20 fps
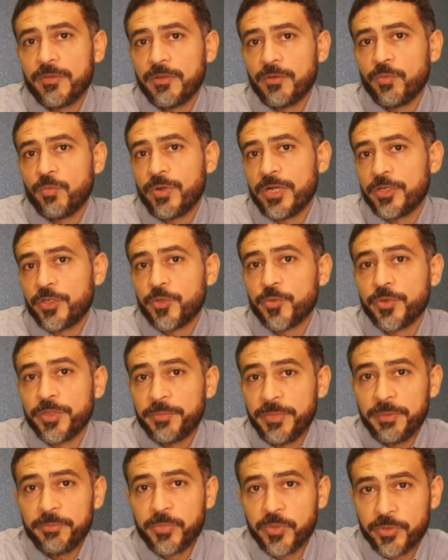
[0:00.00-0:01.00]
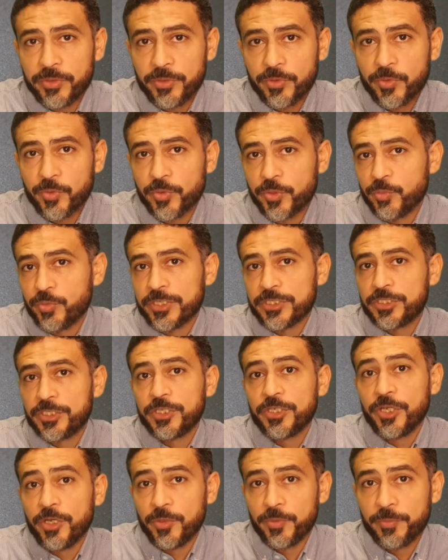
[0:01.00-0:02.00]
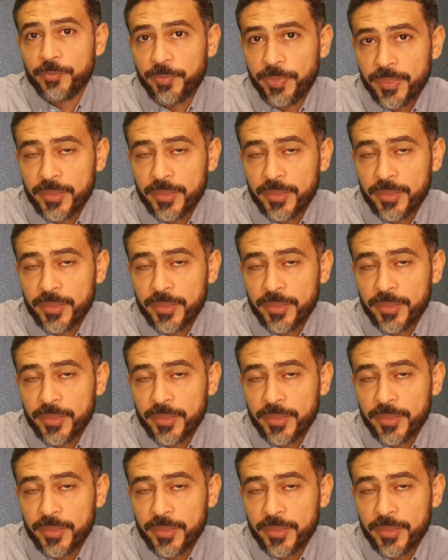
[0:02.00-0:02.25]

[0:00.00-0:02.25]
what you remember or what you know.